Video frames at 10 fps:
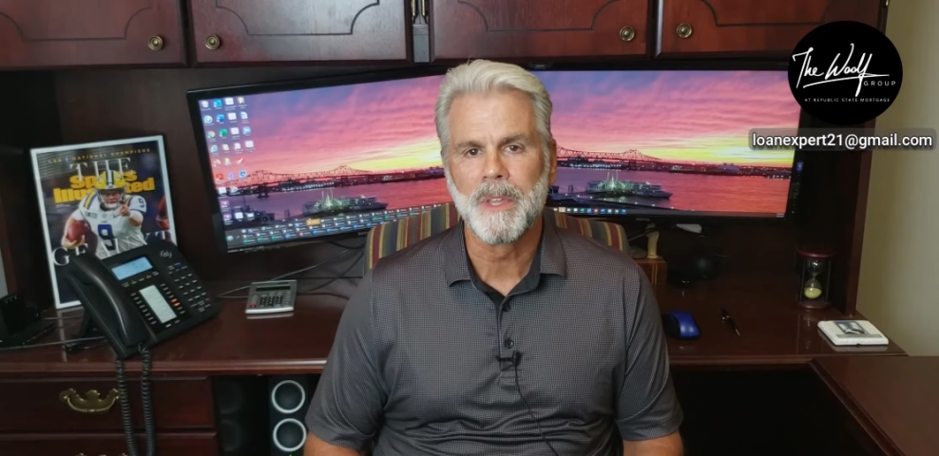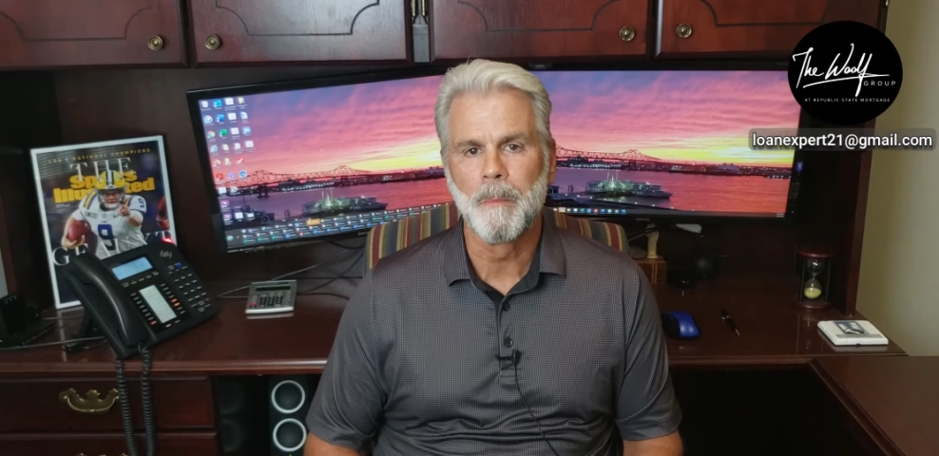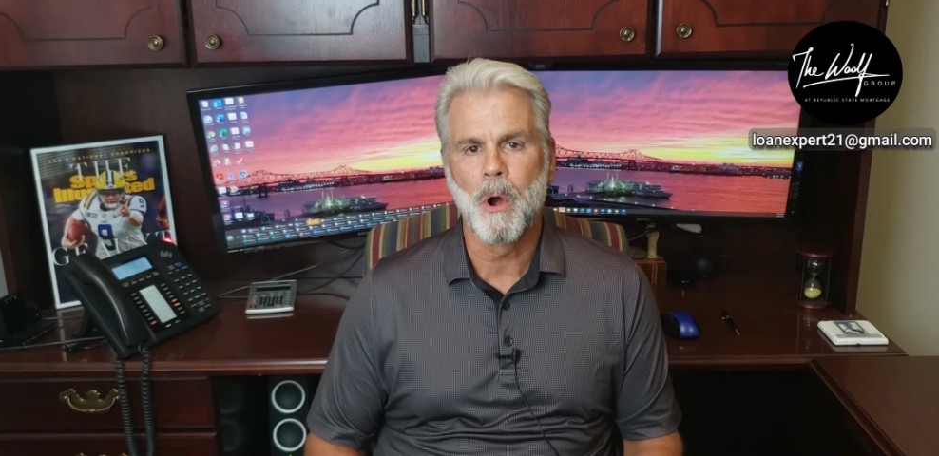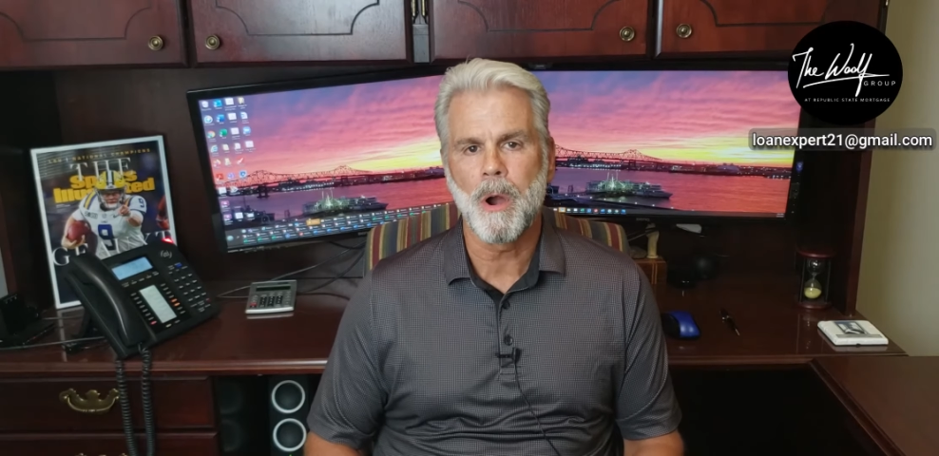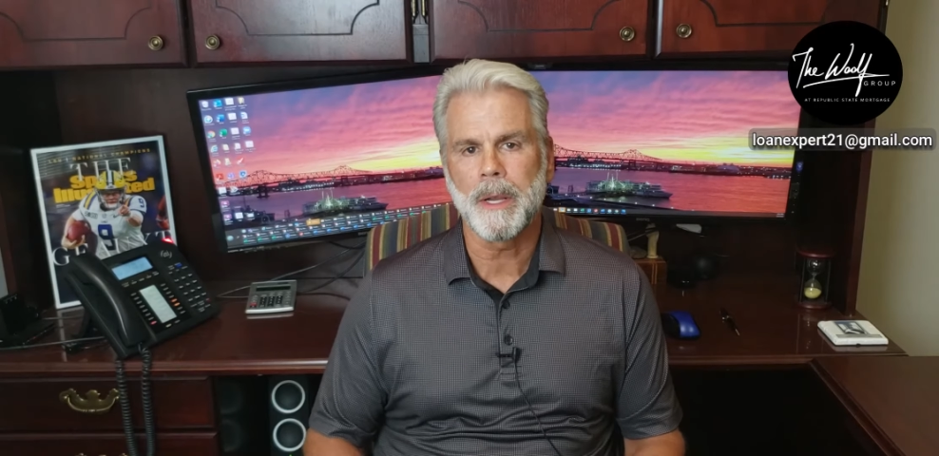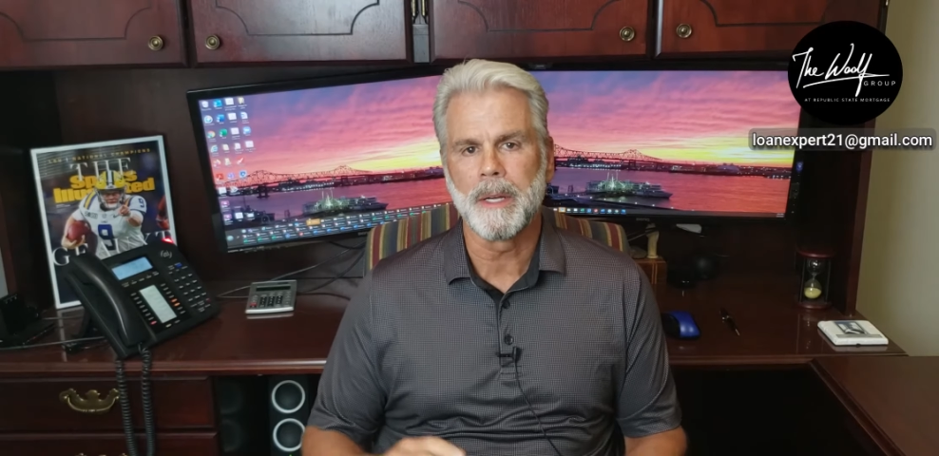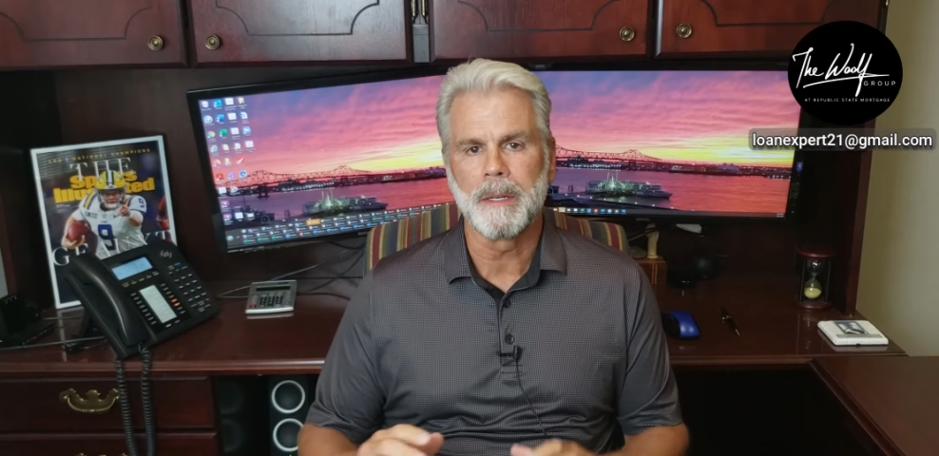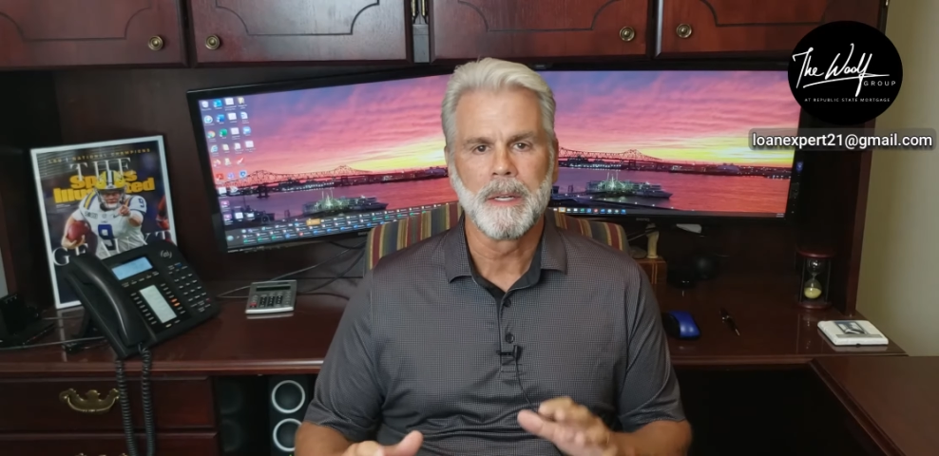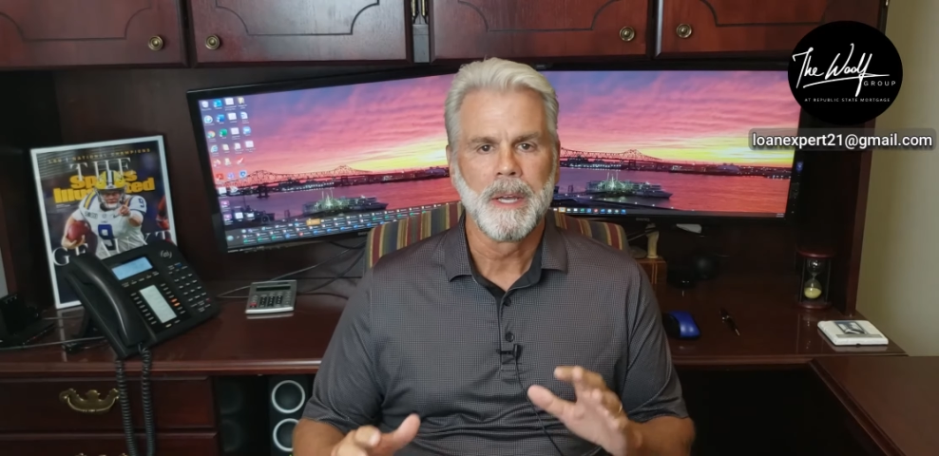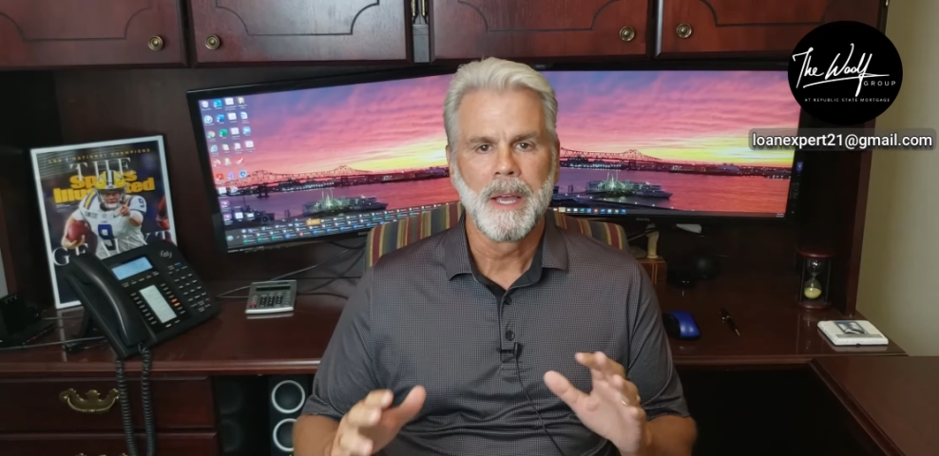the
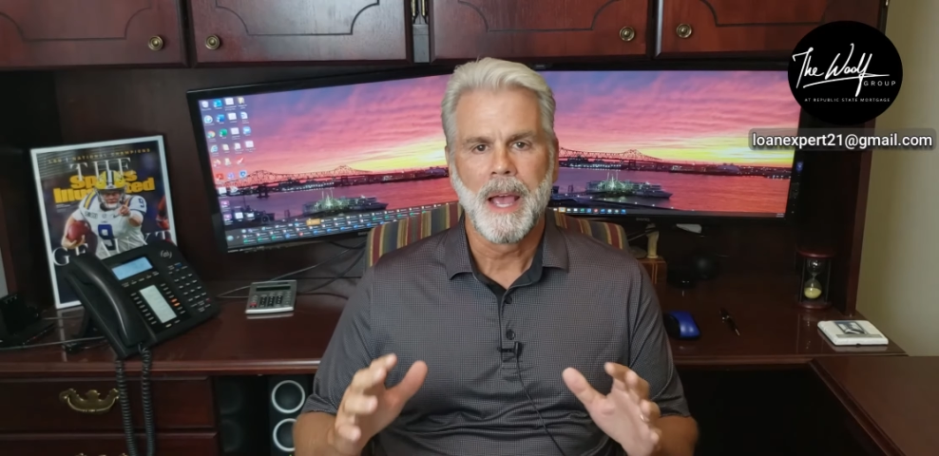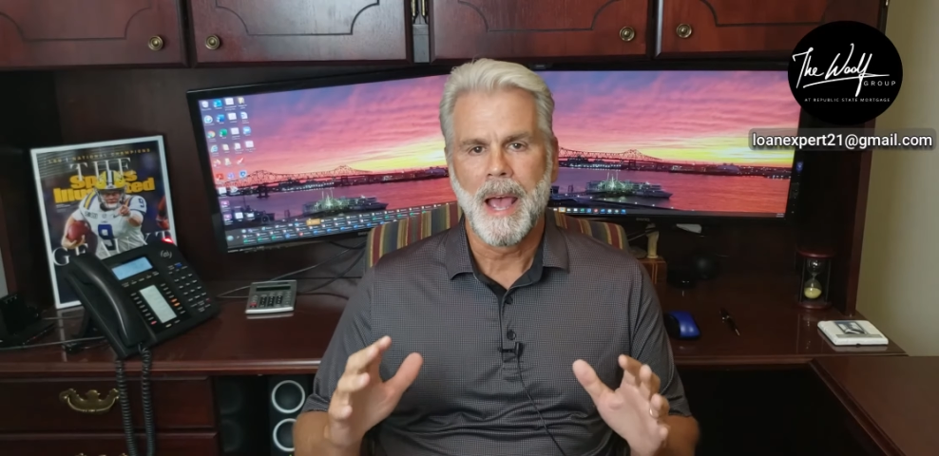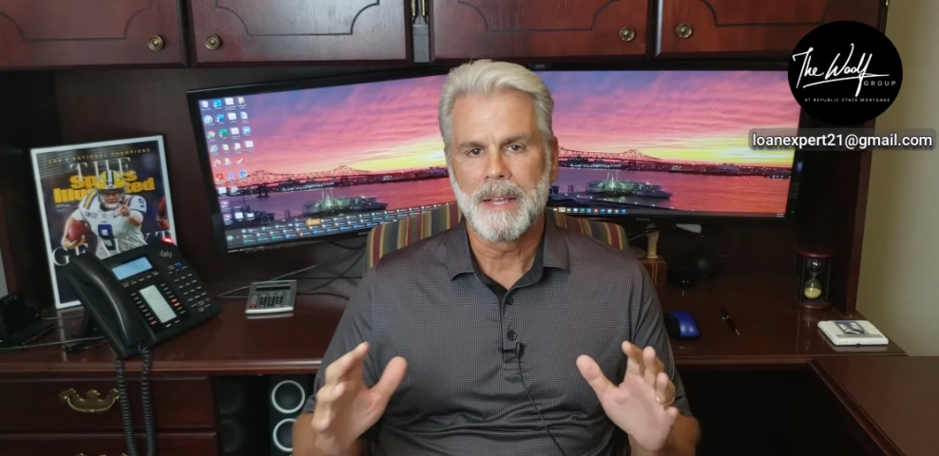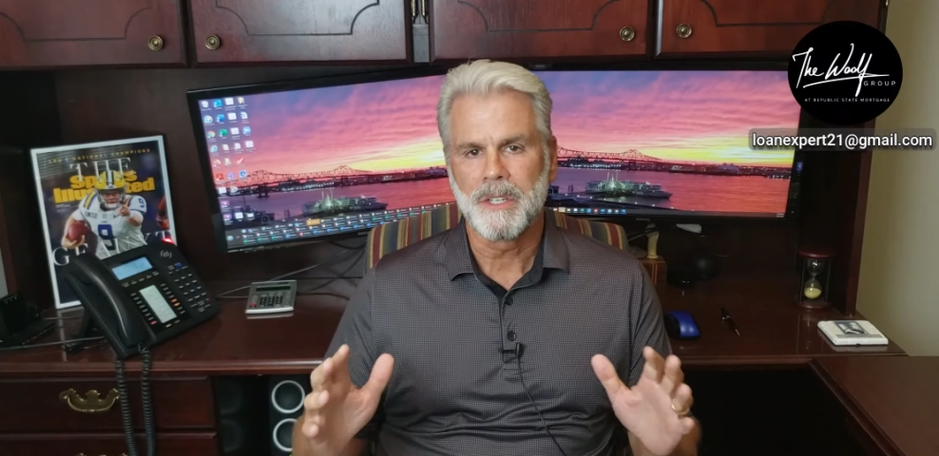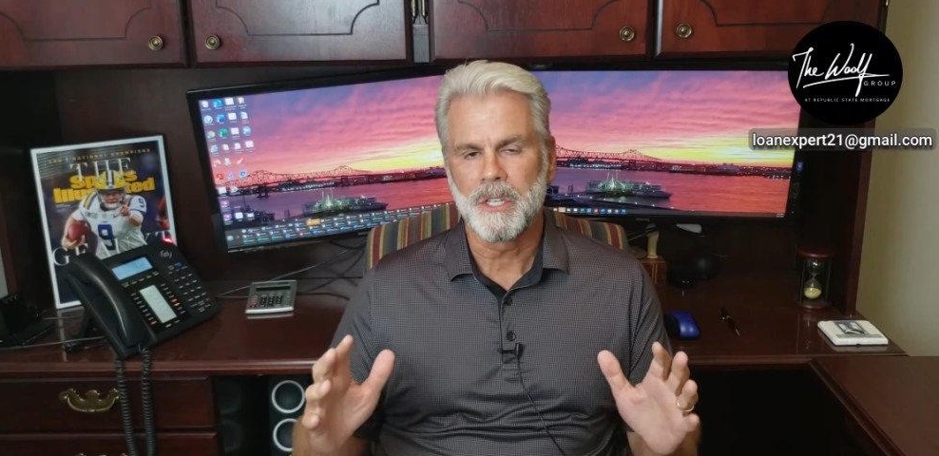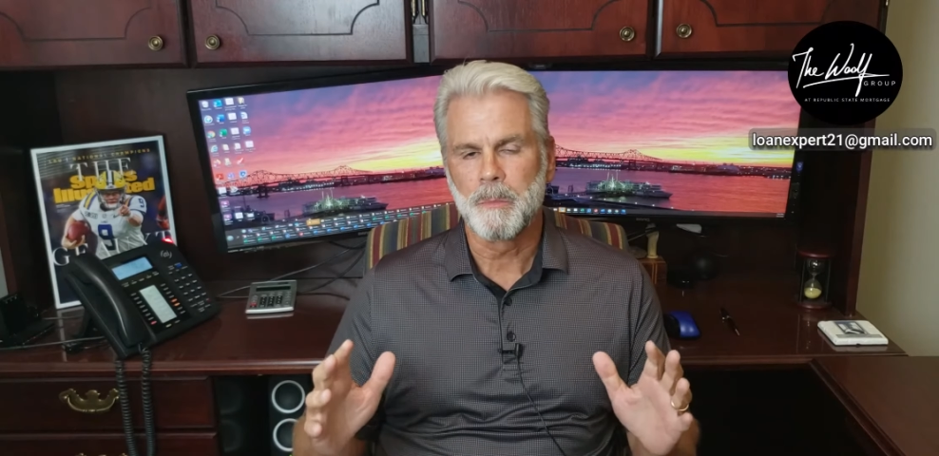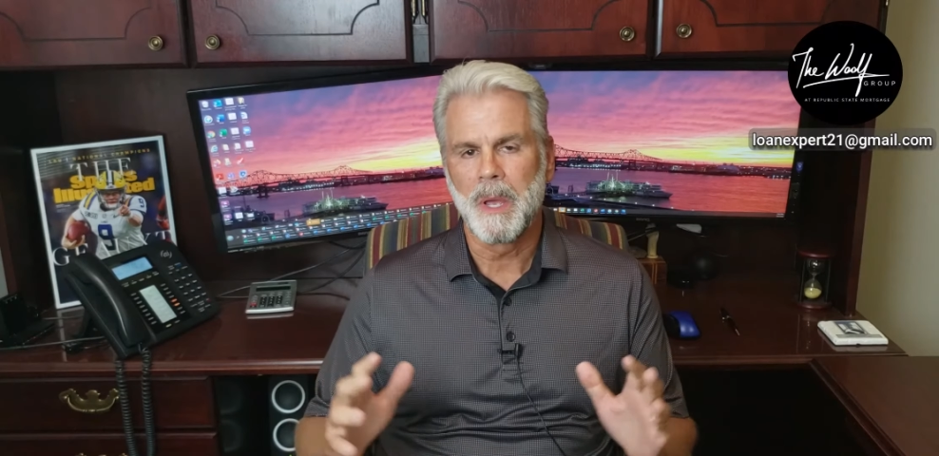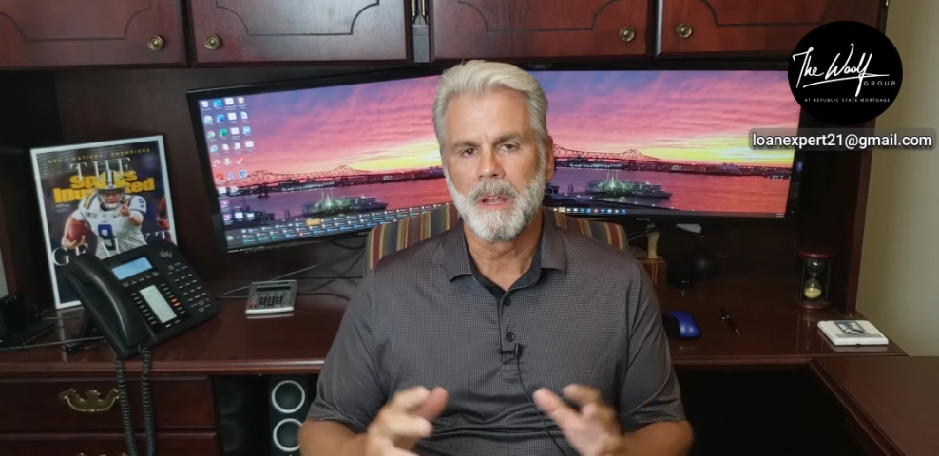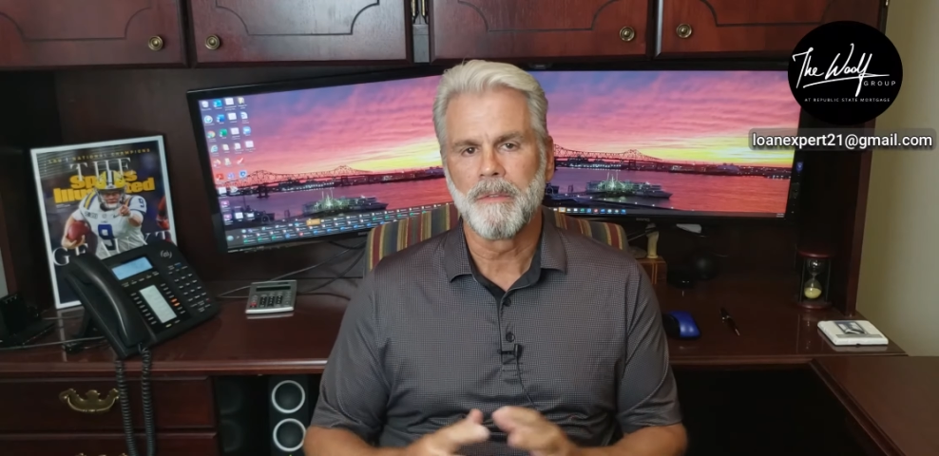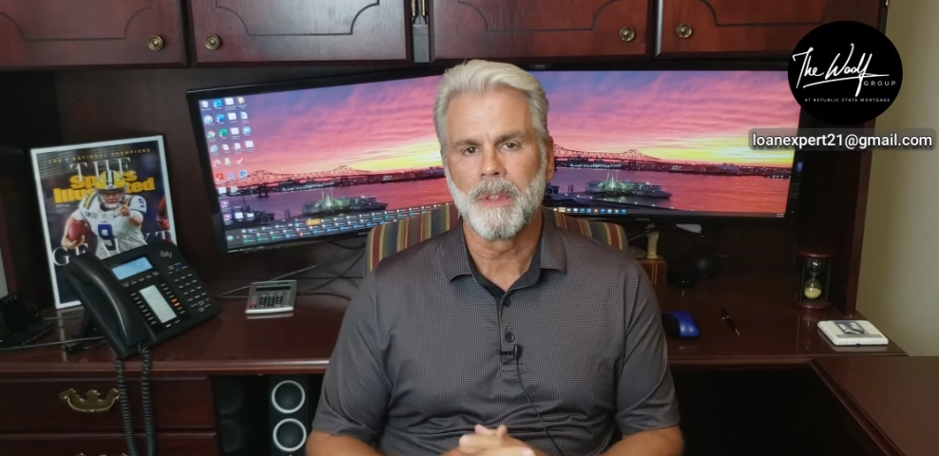market as it's been